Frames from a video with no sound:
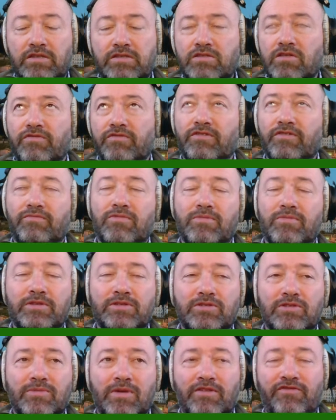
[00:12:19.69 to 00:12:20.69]
not the what am I
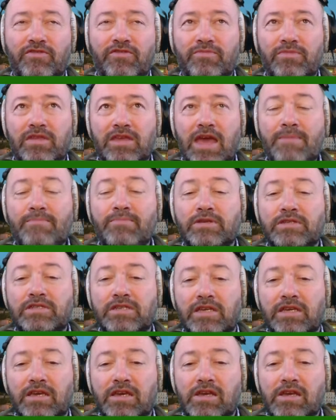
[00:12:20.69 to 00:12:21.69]
talking about, from the embassy,